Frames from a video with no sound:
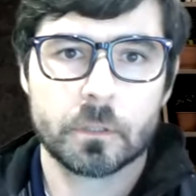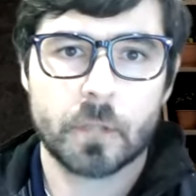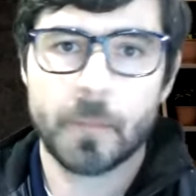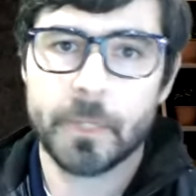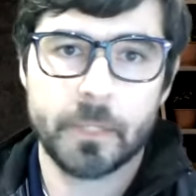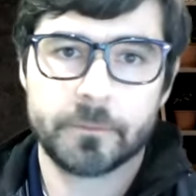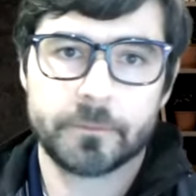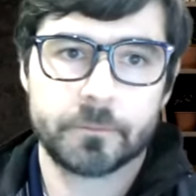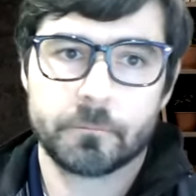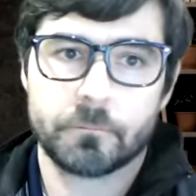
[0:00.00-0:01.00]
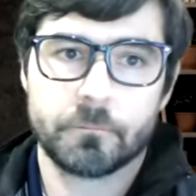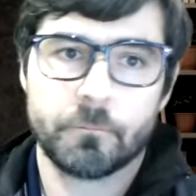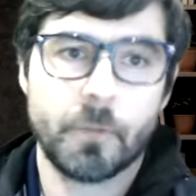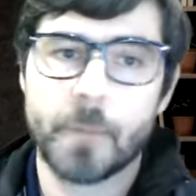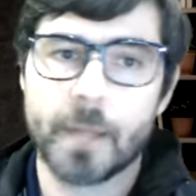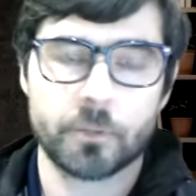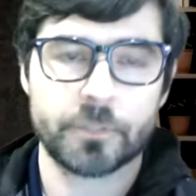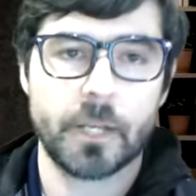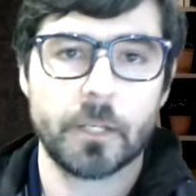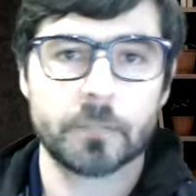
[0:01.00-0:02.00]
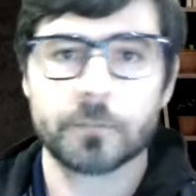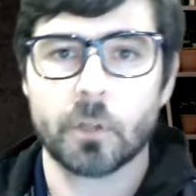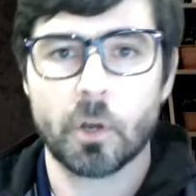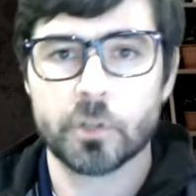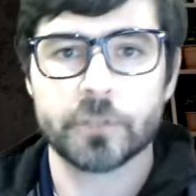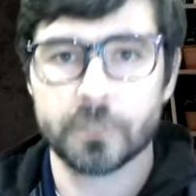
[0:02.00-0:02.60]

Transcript: I mean, in my understanding, it's the largest